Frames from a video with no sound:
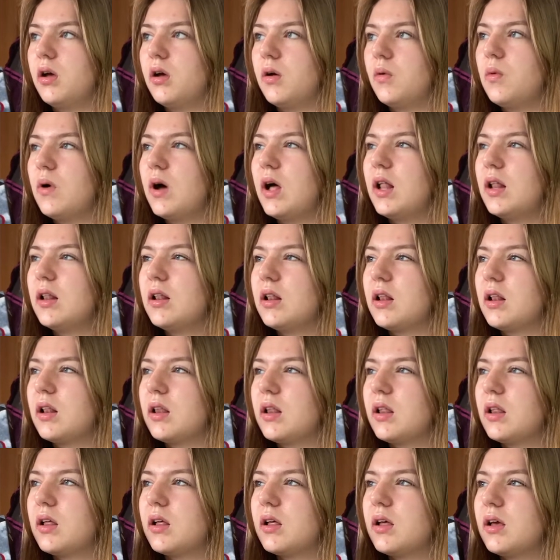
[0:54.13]
well,
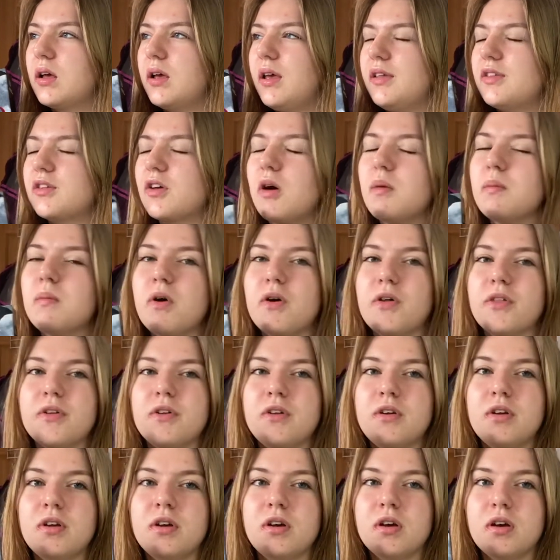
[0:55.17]
it's got more
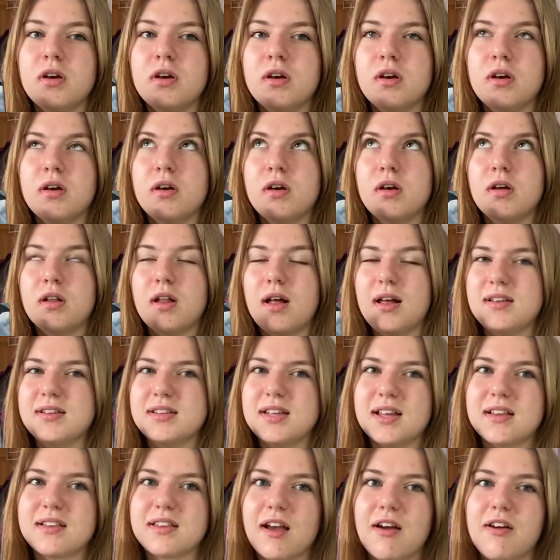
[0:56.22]
than like
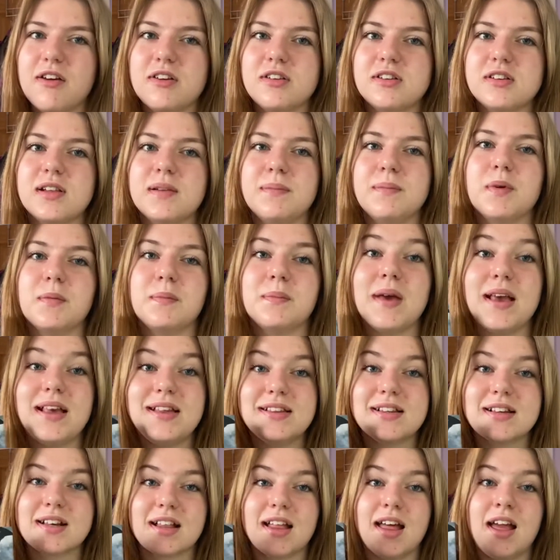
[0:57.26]
six characters in, but
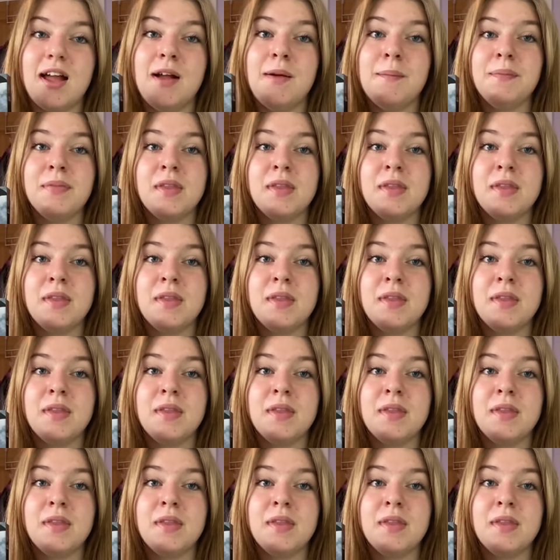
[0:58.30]
basically